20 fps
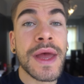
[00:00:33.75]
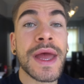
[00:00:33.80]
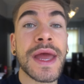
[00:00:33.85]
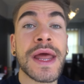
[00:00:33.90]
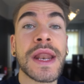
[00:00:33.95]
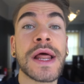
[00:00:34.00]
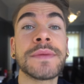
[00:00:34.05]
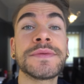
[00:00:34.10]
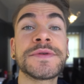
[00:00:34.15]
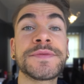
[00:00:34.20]

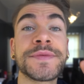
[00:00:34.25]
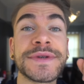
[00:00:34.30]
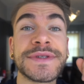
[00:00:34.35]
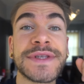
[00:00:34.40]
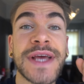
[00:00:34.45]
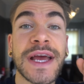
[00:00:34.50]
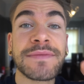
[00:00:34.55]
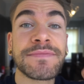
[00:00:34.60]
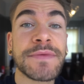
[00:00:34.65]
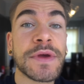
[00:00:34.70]
It helps
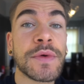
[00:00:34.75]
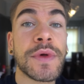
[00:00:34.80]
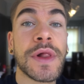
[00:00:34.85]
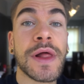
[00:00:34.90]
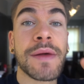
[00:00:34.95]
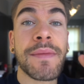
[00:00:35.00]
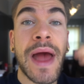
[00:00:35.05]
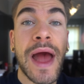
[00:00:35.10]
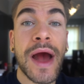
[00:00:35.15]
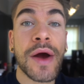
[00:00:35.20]
protect me while
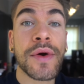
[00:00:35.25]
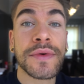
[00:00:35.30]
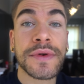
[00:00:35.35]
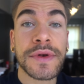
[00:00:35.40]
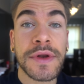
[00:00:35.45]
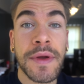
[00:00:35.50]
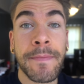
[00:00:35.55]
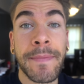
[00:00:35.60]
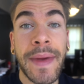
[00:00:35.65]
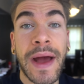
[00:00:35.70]
I'm out
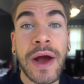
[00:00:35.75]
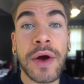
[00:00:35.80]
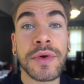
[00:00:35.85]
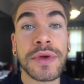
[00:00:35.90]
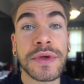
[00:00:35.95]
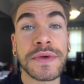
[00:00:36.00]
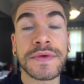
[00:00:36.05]
and about